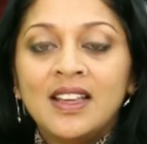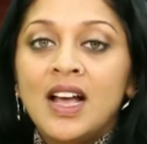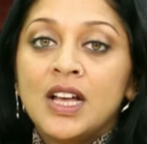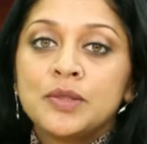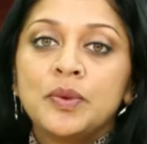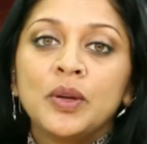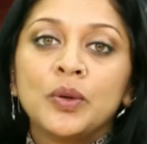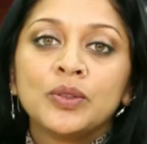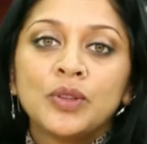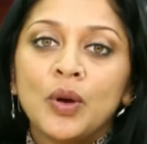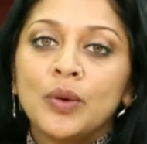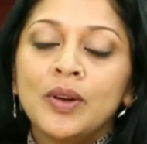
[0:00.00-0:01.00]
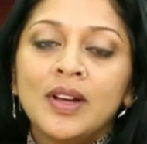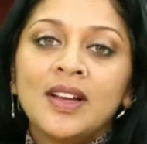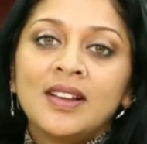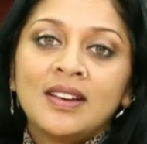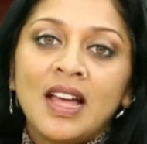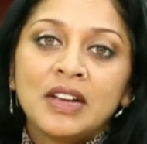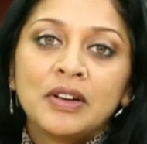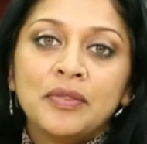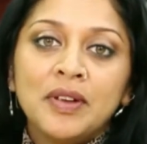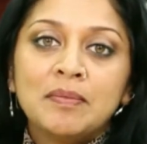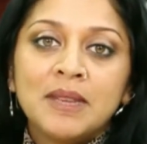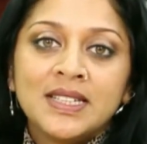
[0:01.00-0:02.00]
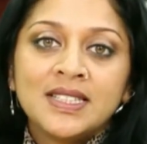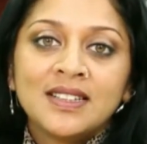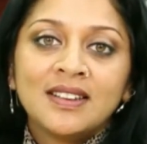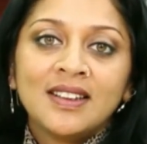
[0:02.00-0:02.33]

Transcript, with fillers: As we all know, LycaRemit,